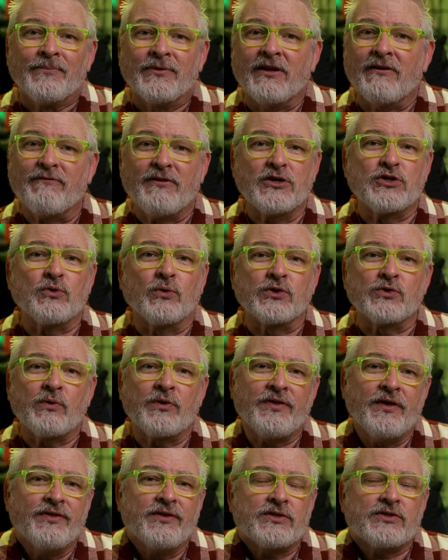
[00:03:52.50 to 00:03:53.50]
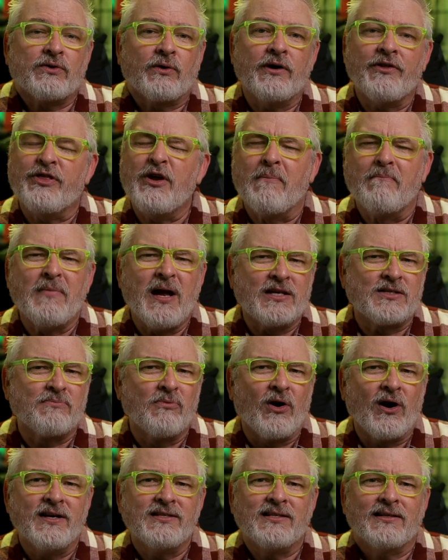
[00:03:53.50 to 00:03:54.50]
Now, the visuals within the story, they're
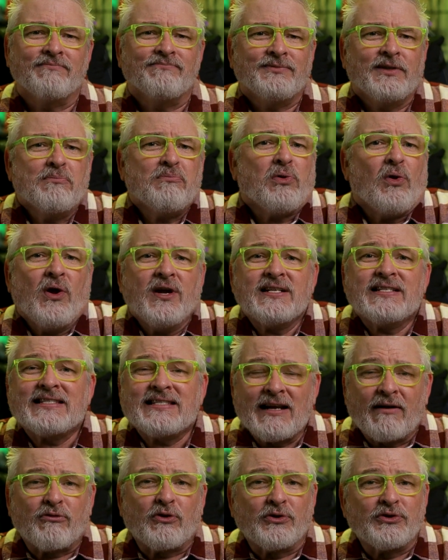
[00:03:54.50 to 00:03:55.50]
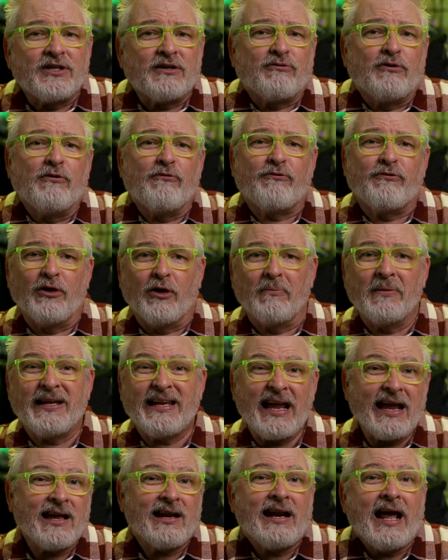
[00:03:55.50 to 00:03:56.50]
mesmerizing, employing several different
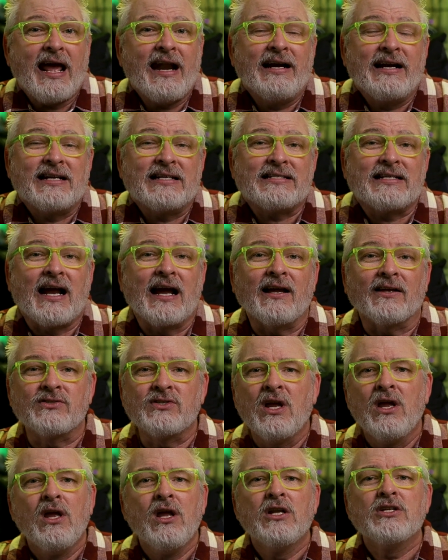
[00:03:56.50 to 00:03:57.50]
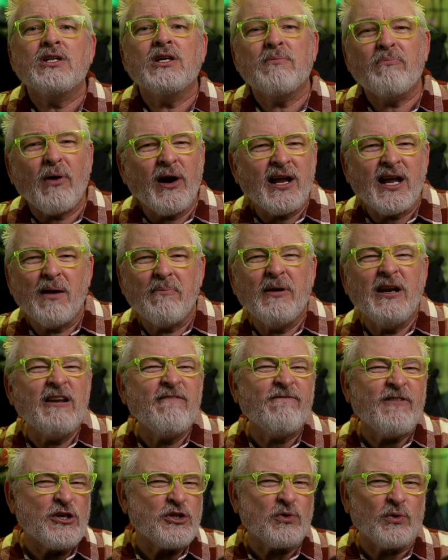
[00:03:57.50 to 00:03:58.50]
filming and editing styles to break up
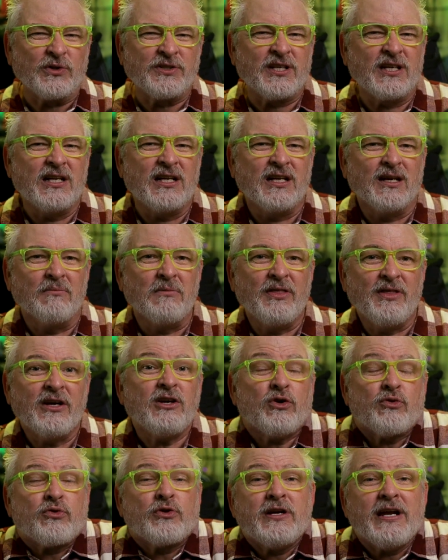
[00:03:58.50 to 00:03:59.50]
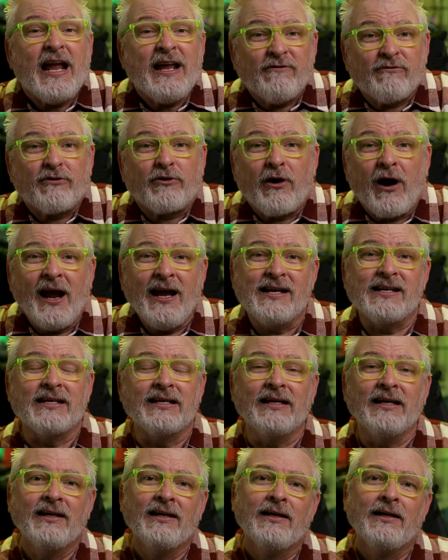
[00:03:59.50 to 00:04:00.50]
any visual tedium and then create
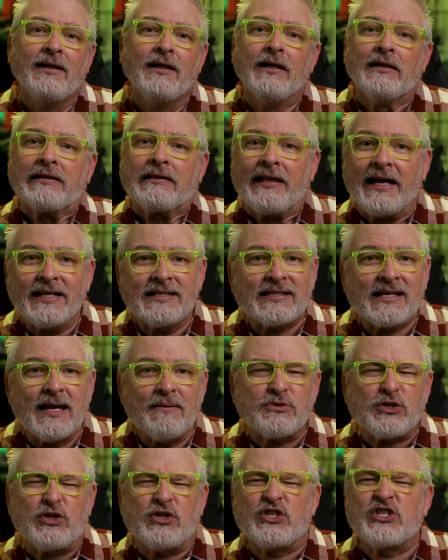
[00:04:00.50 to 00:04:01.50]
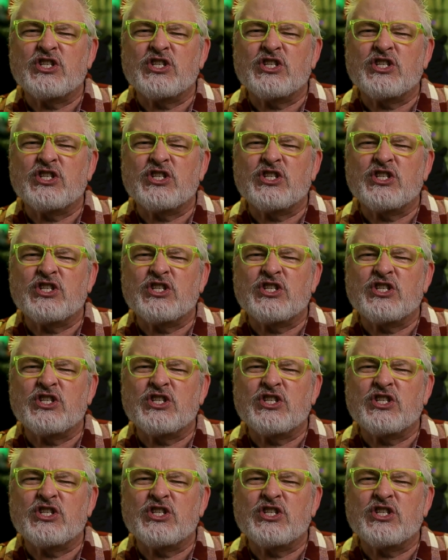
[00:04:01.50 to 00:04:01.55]
variety. The landscapes, they're